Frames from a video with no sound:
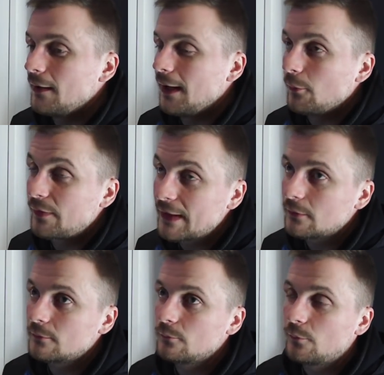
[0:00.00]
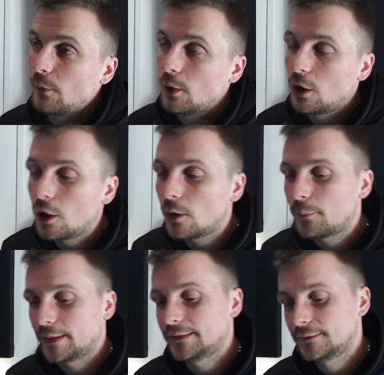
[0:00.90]
I would think they were
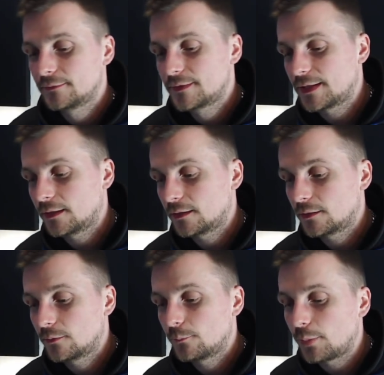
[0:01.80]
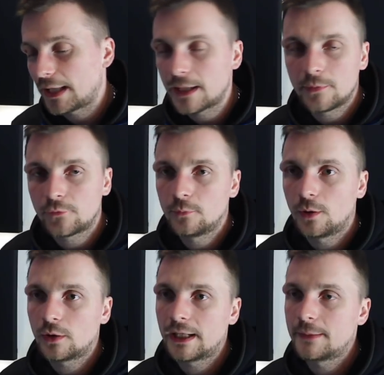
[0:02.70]
hoping to play him a few
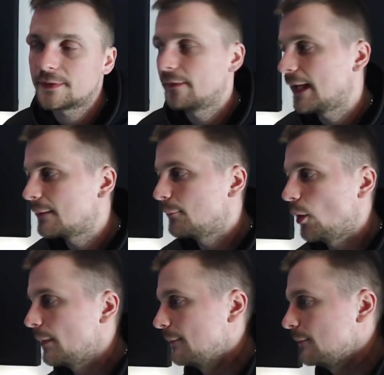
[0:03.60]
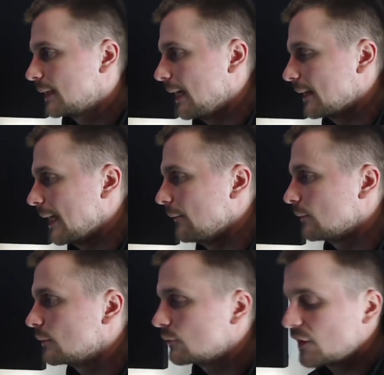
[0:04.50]
more games and then bomb him, get
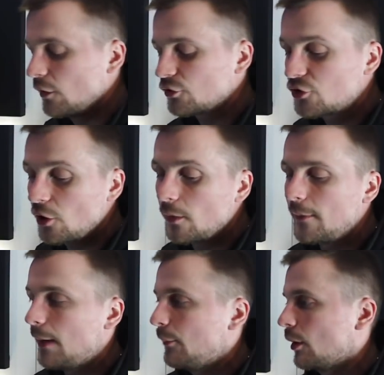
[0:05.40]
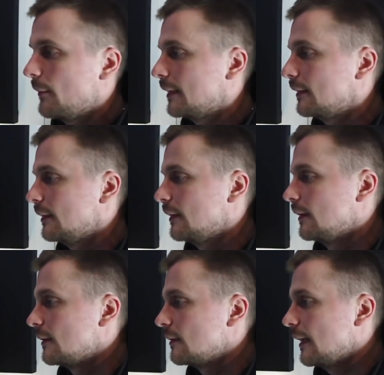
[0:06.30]
sort of show him out, put him in
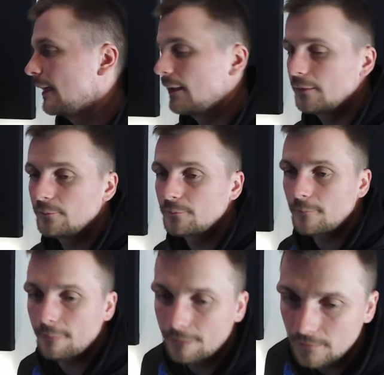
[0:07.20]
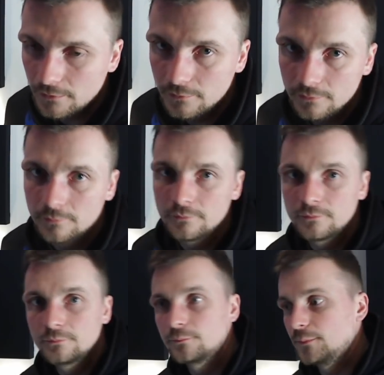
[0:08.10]
the
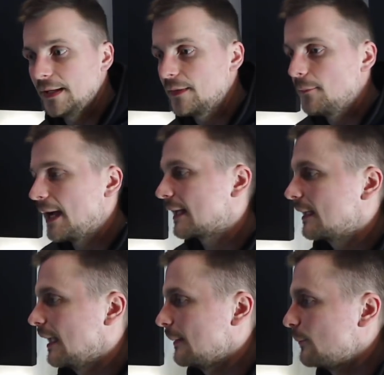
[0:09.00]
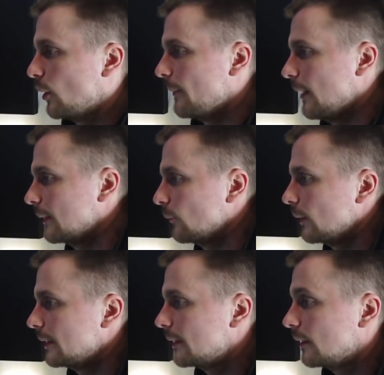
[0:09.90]
market, like put him out in
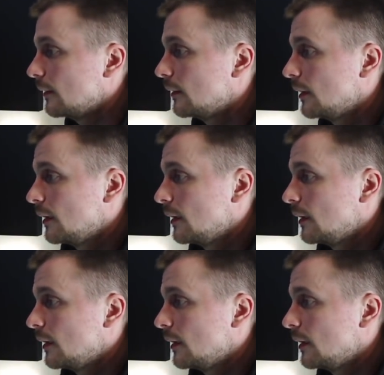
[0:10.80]
window.